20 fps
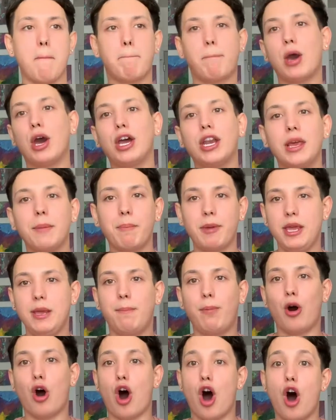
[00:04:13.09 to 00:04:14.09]
putting
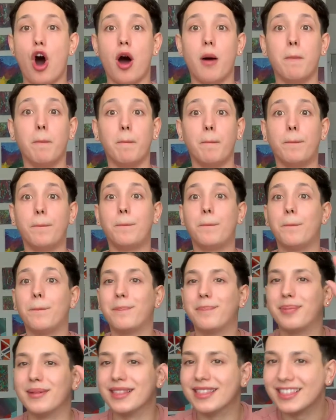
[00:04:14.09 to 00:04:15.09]
people on
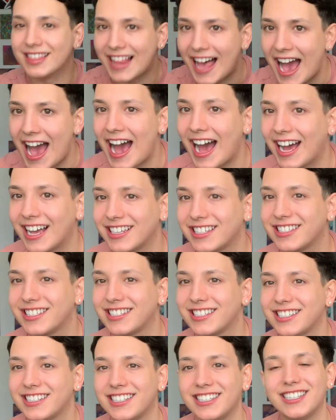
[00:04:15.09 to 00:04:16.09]

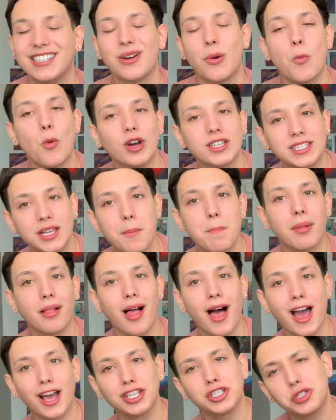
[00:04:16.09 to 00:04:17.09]
blast. What's a
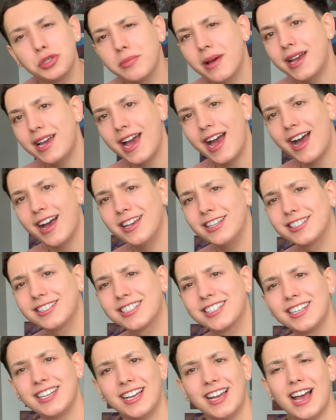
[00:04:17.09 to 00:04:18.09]
blast, you might ask?
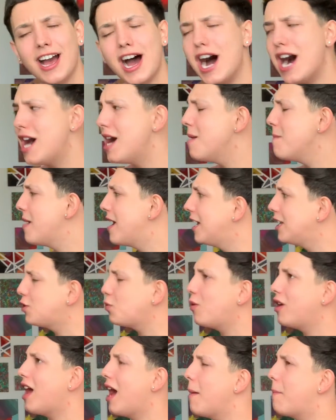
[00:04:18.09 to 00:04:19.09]
It's
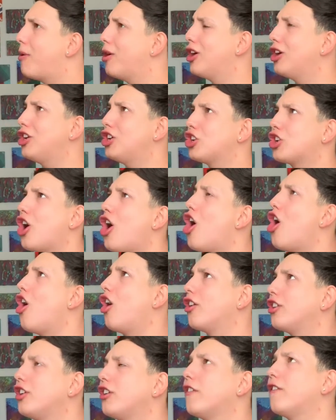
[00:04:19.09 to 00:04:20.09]
when I put
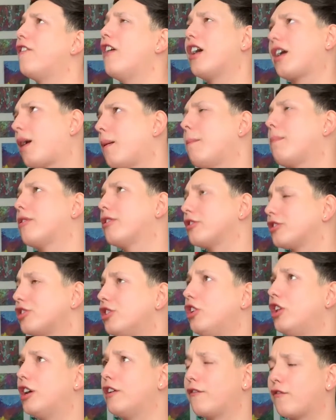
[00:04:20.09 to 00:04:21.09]
all your fucking
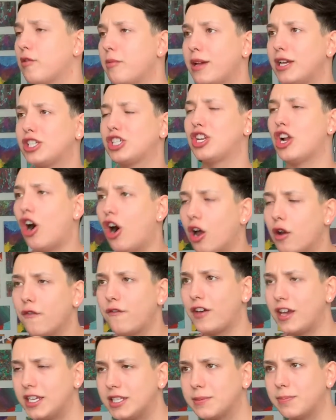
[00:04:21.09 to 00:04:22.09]
personal information on
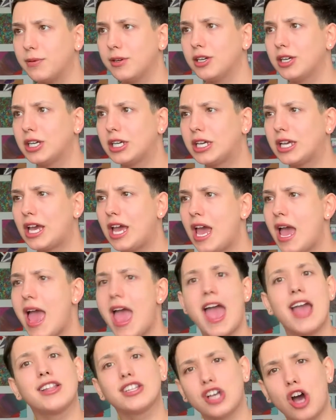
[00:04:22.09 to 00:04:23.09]
Facebook
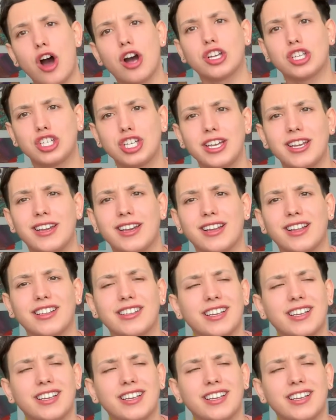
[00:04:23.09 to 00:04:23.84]
and talk shit.